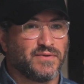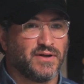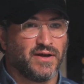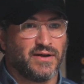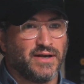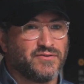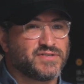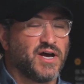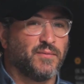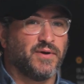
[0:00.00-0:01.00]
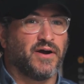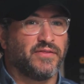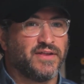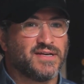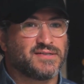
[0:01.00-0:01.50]
Idris Elba
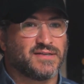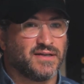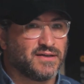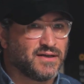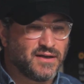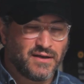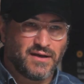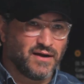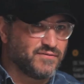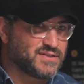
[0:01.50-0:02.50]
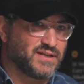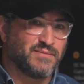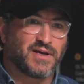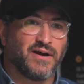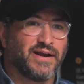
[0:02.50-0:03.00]
on this, and obviously
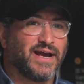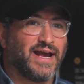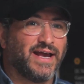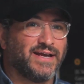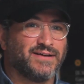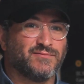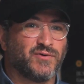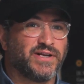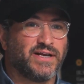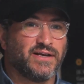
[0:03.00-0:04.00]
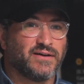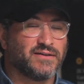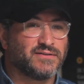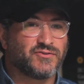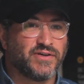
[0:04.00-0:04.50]
McConaughey and Woody
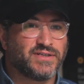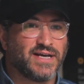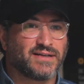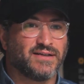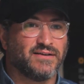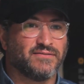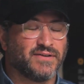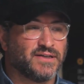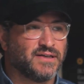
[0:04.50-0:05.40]
on True Detective, and